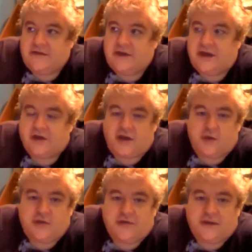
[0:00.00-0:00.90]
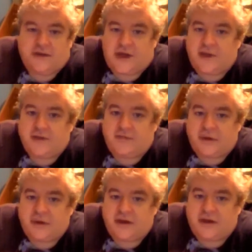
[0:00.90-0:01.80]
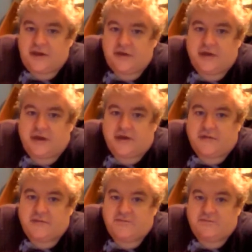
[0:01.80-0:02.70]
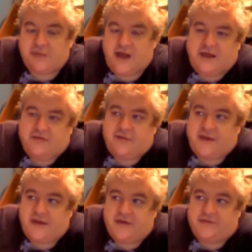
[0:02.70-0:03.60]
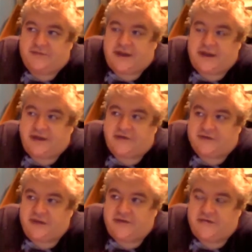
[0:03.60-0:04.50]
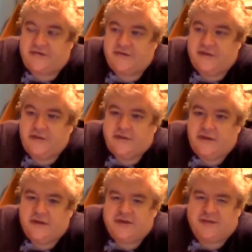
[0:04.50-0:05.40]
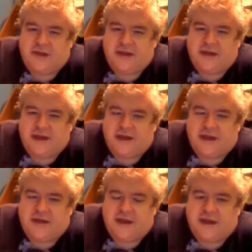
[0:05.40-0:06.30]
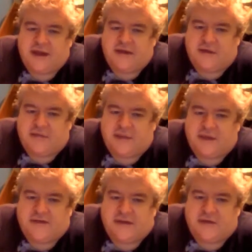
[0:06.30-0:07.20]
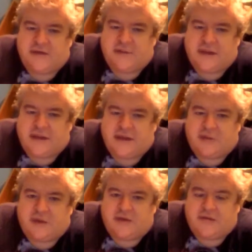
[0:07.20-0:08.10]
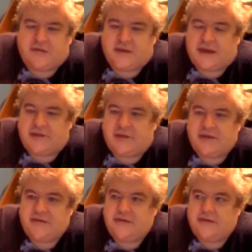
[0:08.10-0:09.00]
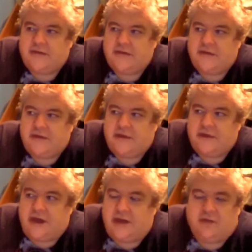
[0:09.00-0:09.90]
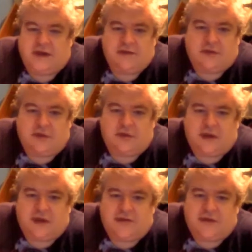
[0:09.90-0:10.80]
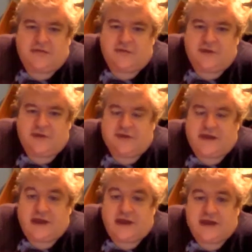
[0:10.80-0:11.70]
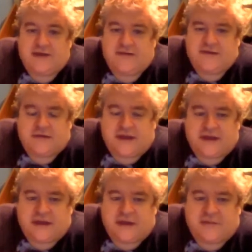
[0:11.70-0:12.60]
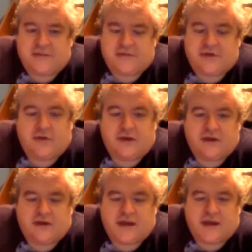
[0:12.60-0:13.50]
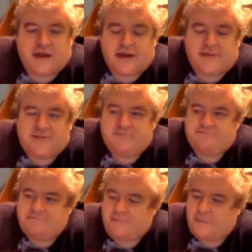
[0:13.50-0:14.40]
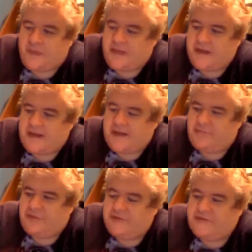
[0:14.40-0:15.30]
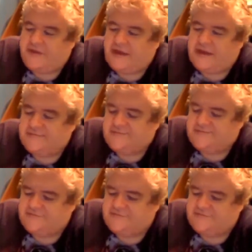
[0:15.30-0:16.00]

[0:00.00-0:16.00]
October, the Atomic Burger a year ago I haven't been there back there since. Something to get, I think I got some iced tea or something like that once. But I mean, I will never order anything from Sheetz again unless it's like a soda because they got a they got brisk um,